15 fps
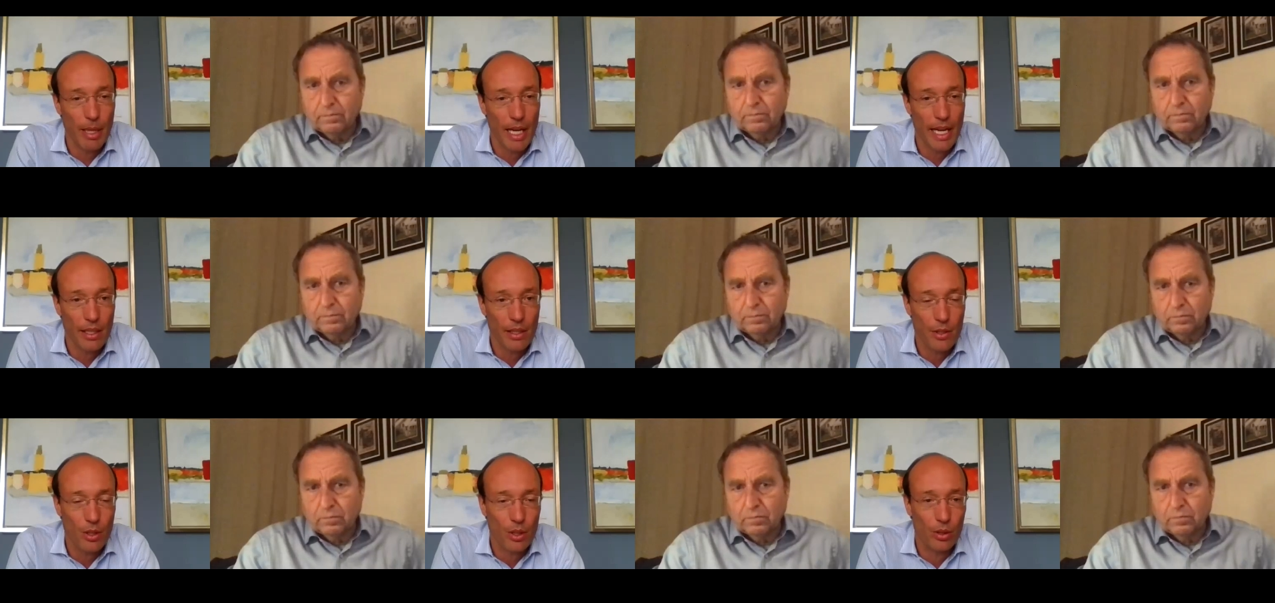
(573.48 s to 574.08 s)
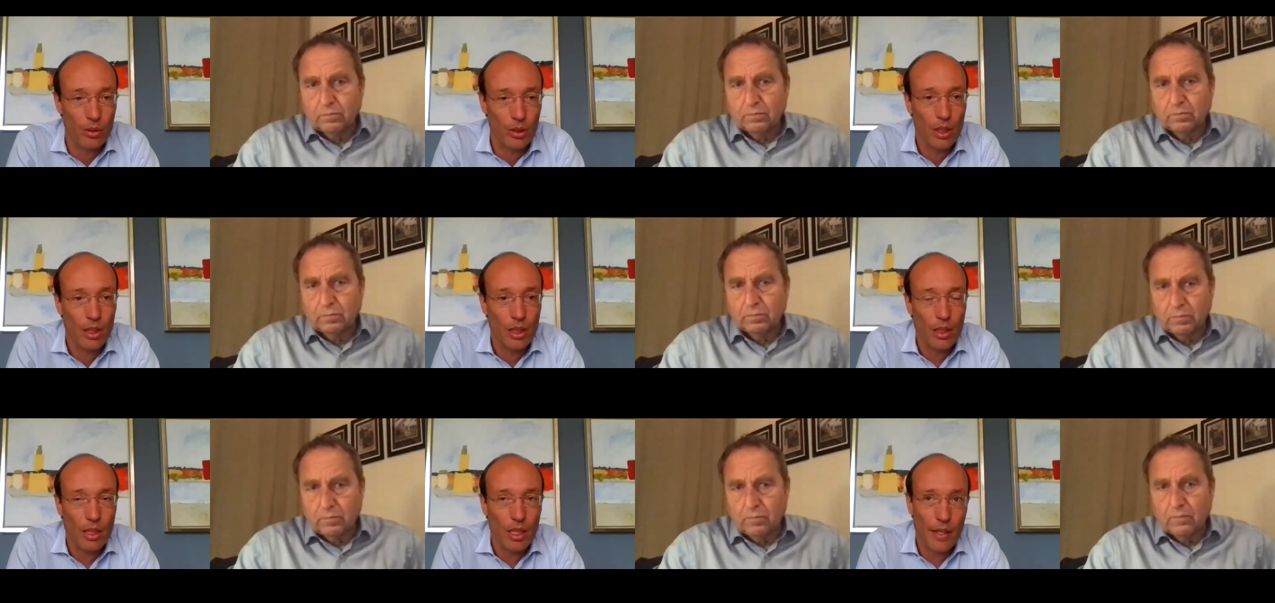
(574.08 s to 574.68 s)
Speaker 1: in the bank. So
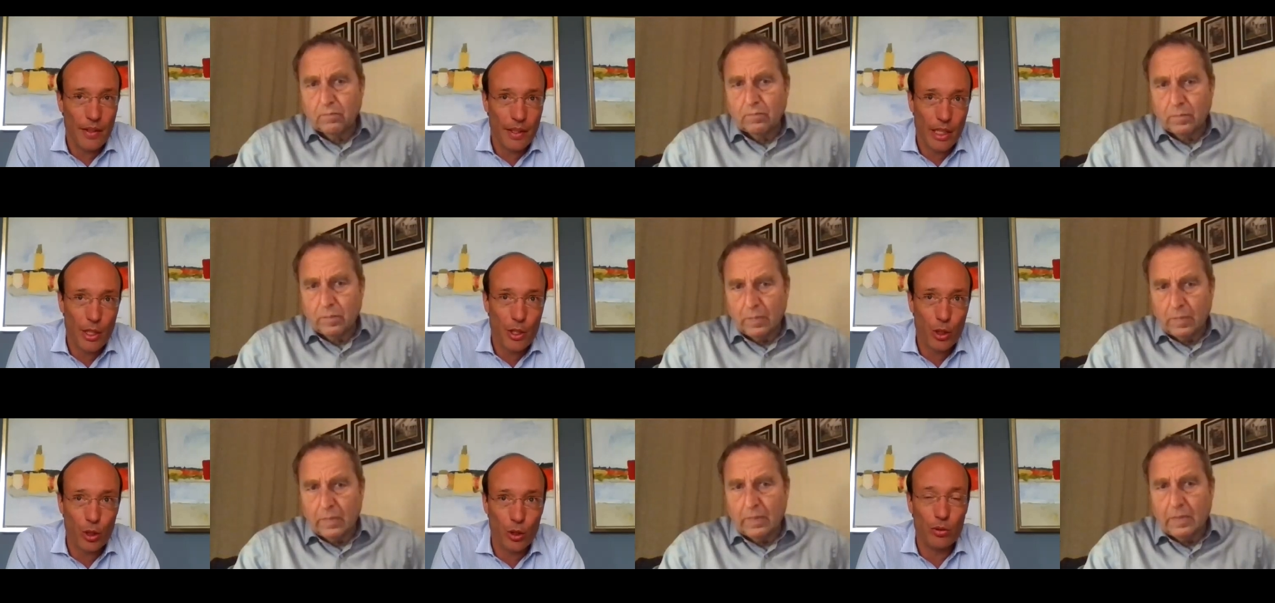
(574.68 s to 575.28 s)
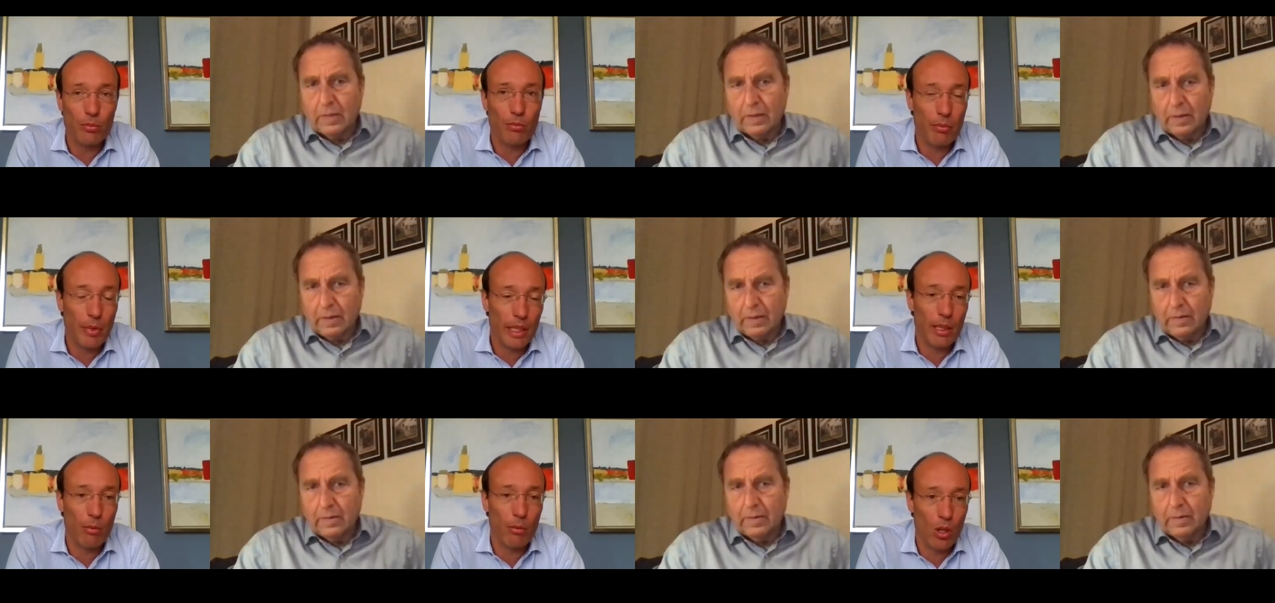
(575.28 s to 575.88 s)
I think that's good.
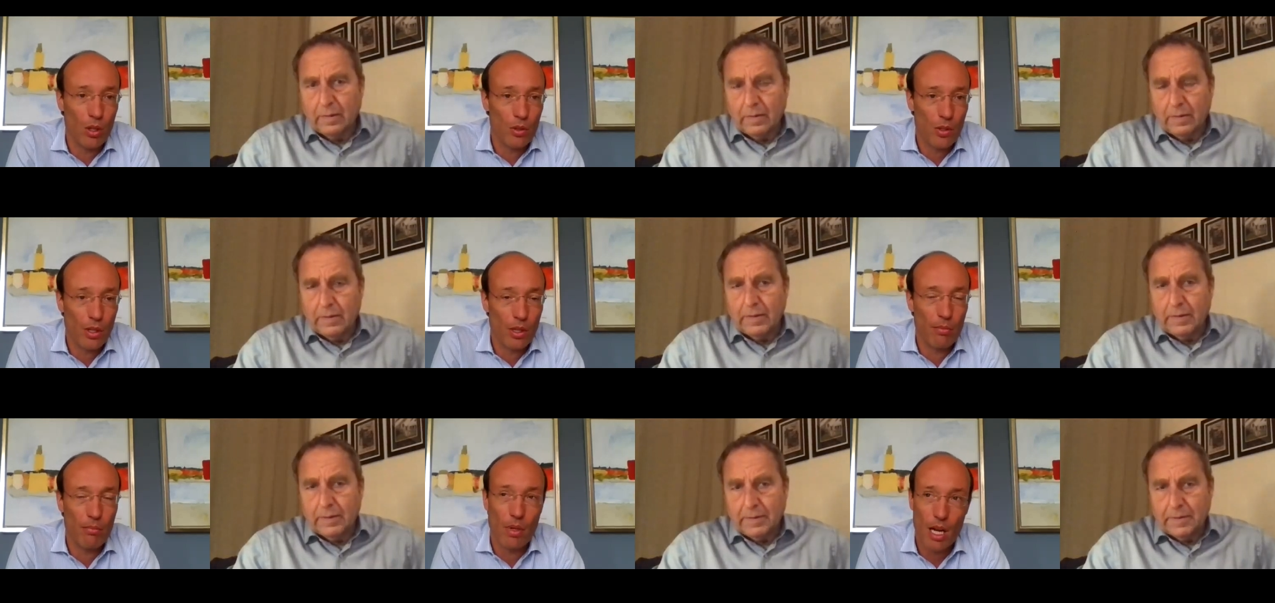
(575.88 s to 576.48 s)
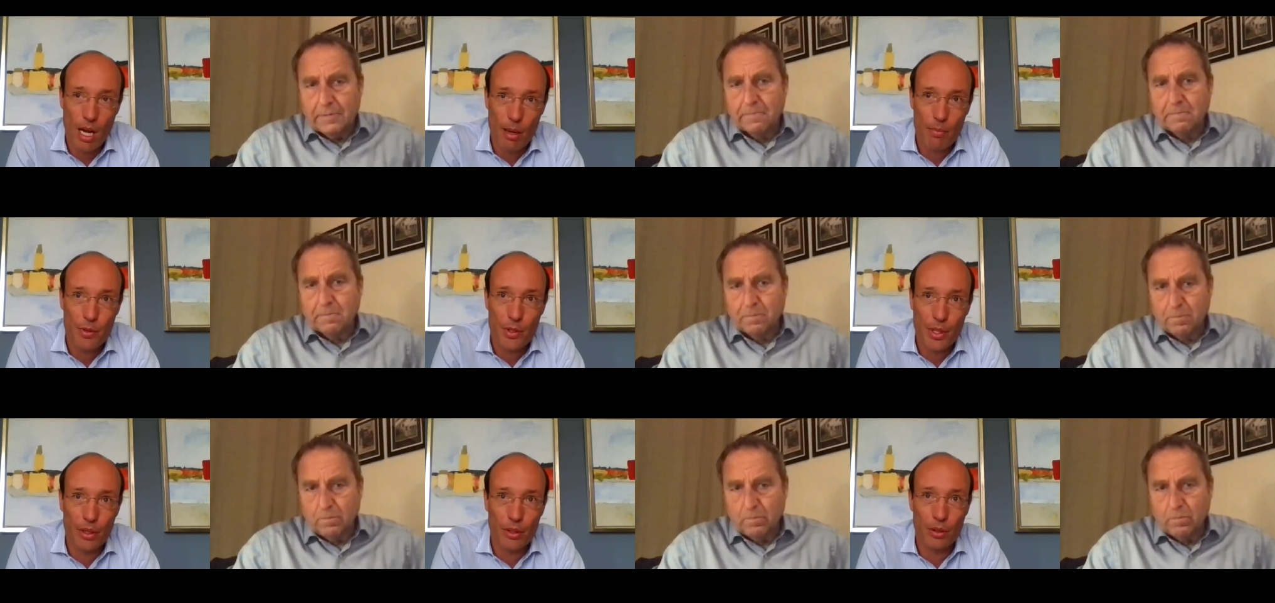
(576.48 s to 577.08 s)
Medium long term, I'm
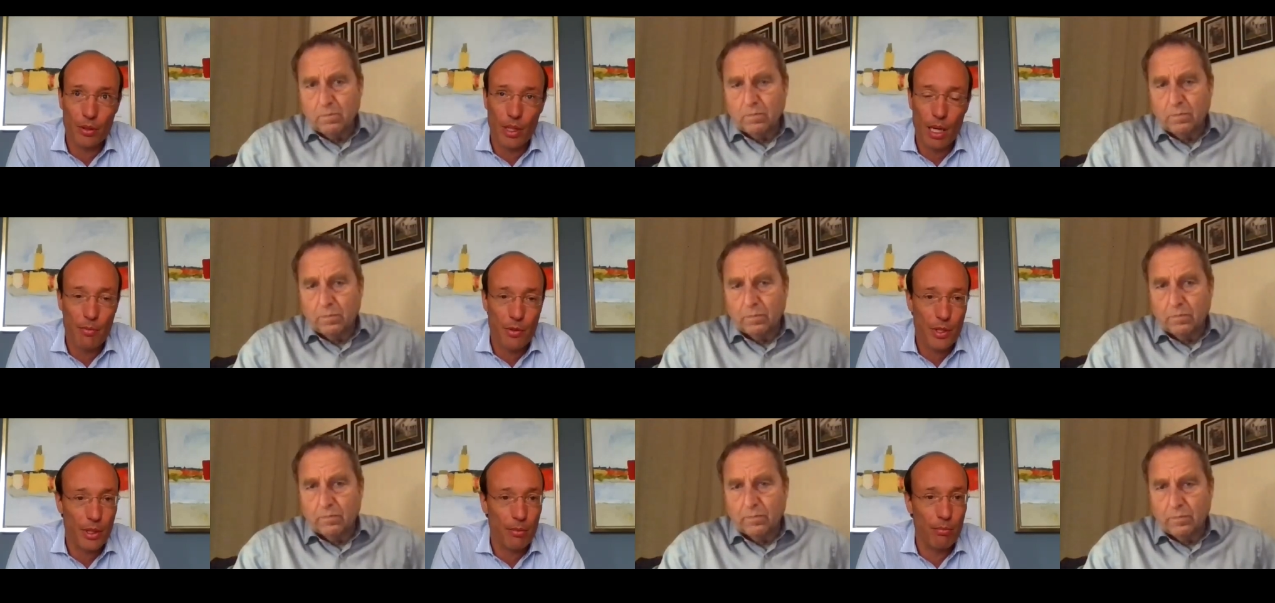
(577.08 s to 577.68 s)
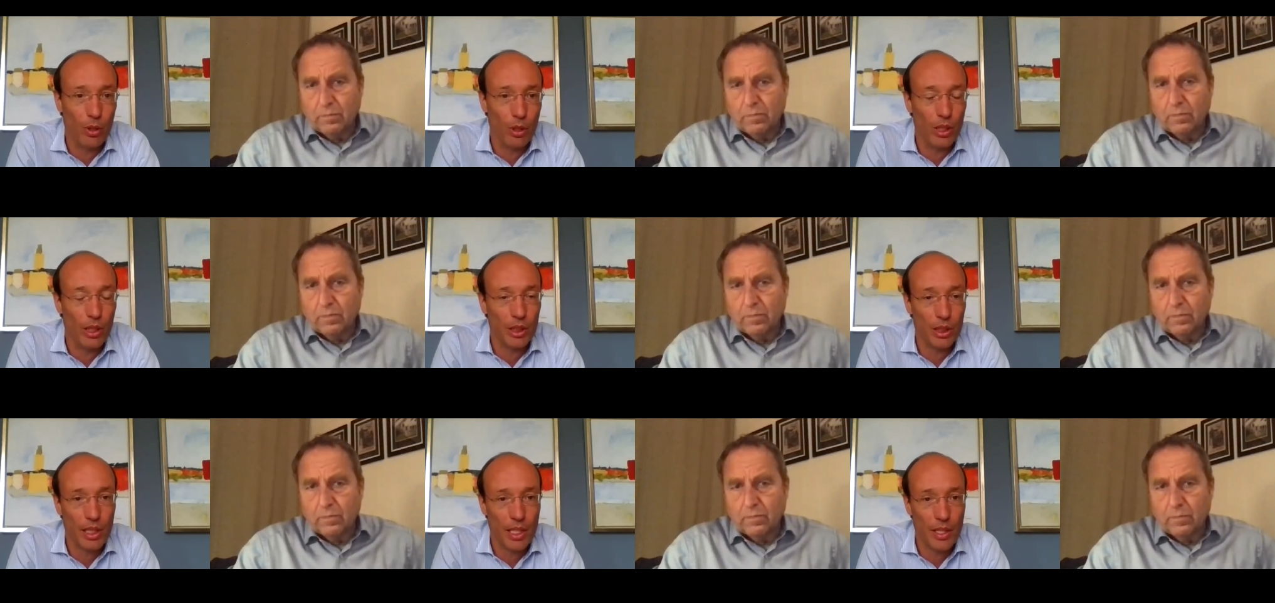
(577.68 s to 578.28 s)
still I'm still
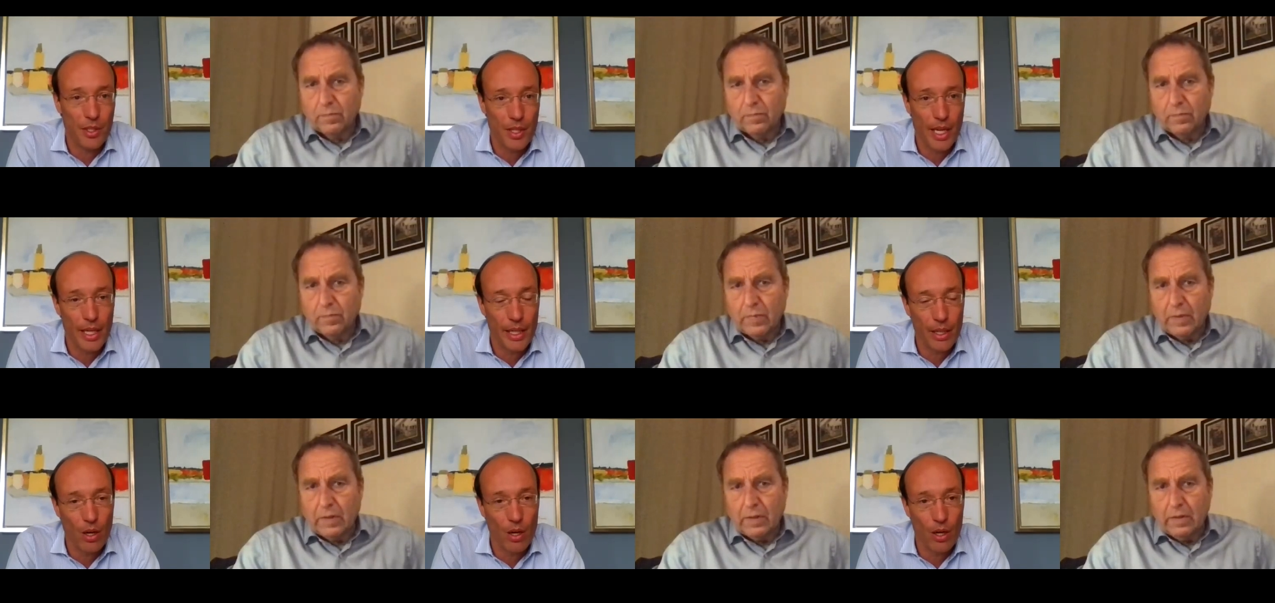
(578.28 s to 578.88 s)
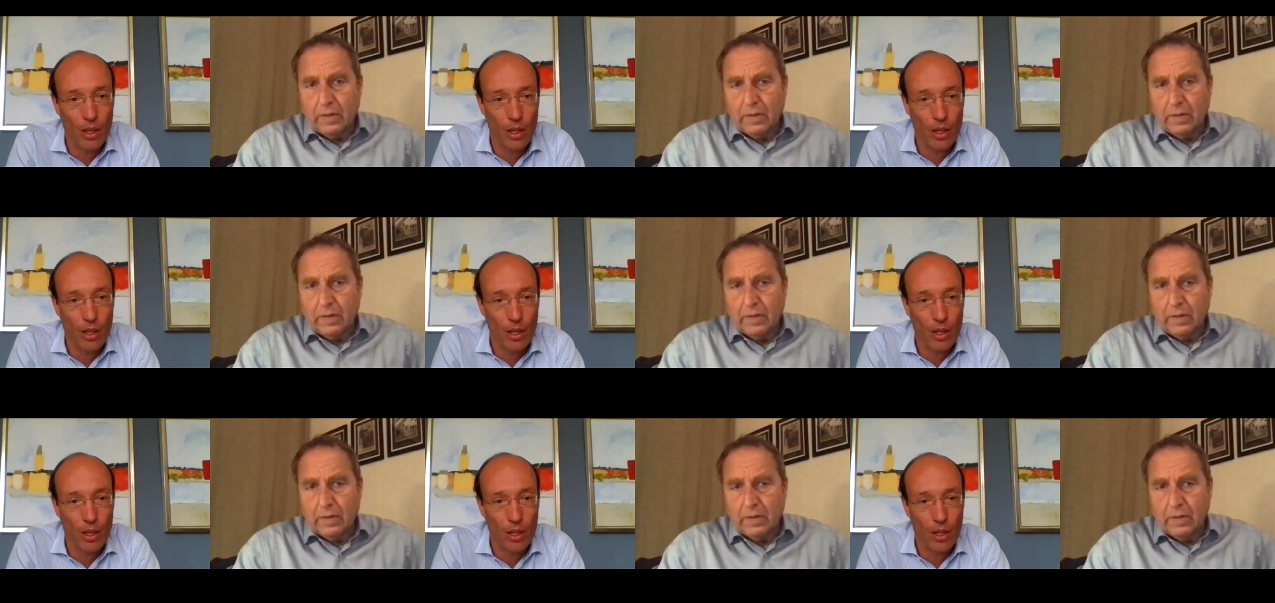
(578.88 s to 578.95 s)
bullish. Let's say